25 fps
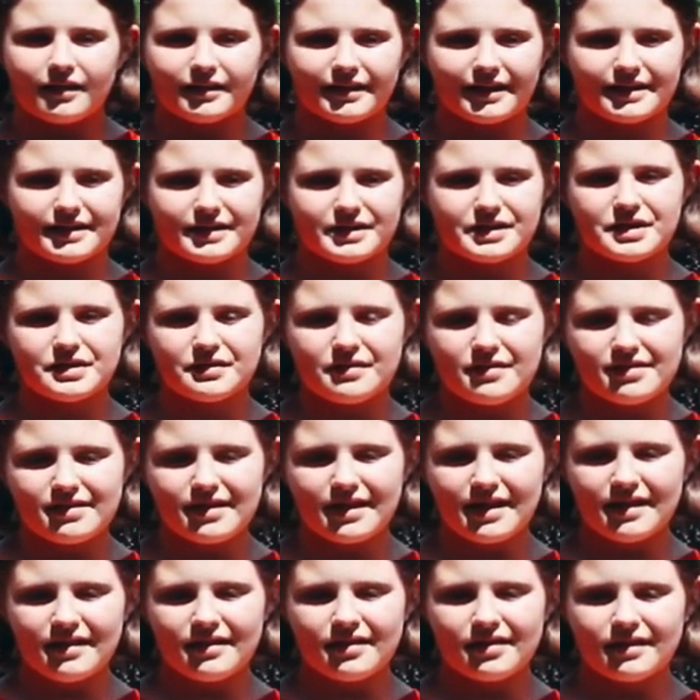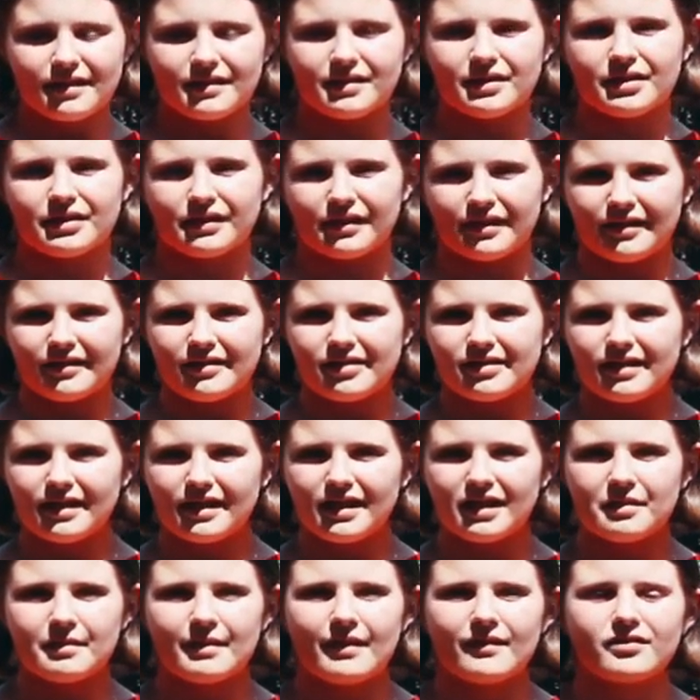On like Tuesdays and
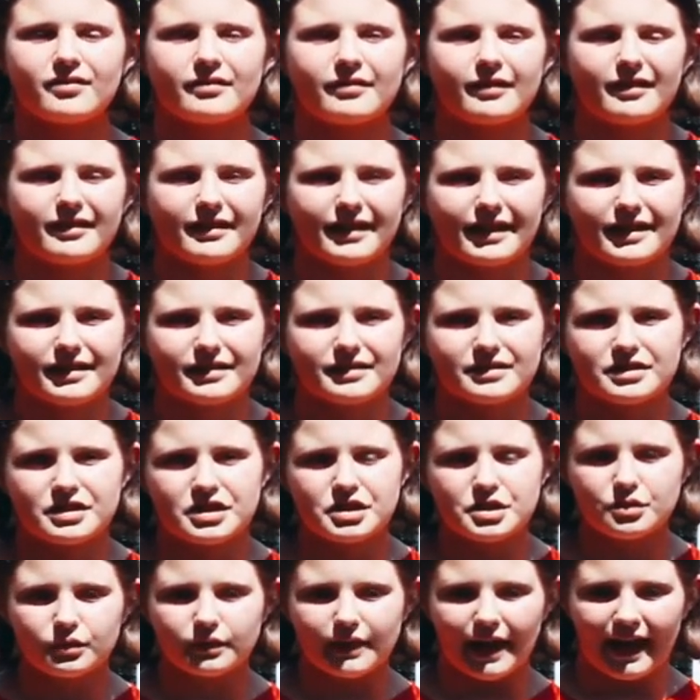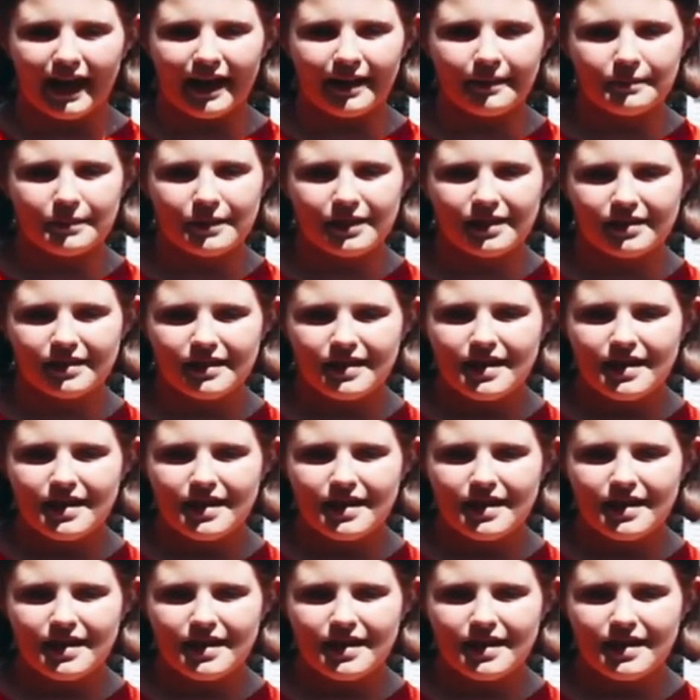Thursdays, we have to run like two laps.